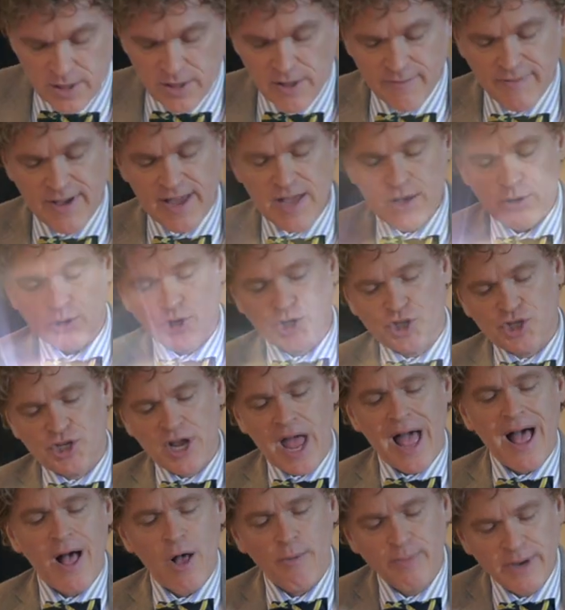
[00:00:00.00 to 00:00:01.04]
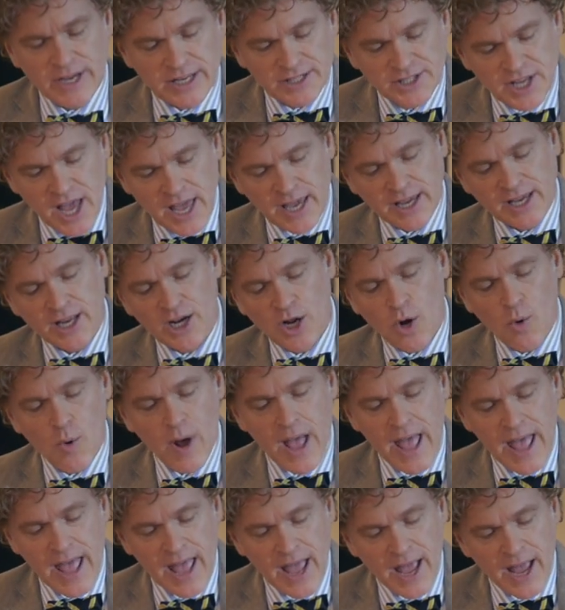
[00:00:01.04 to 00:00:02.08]
The veil shall be taken
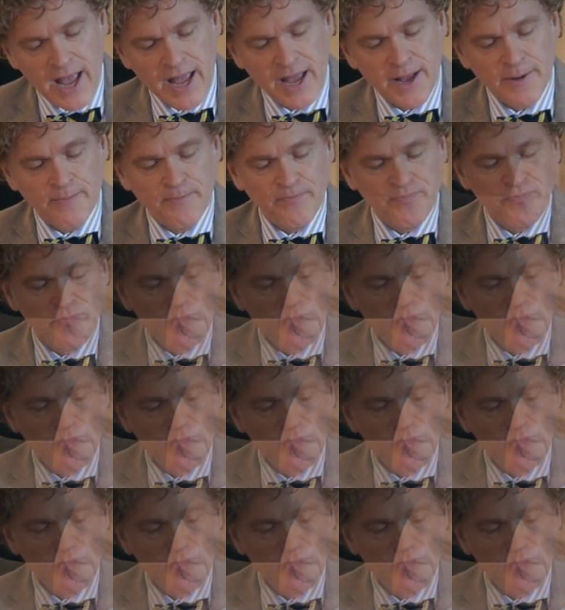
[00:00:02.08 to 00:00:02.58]
away.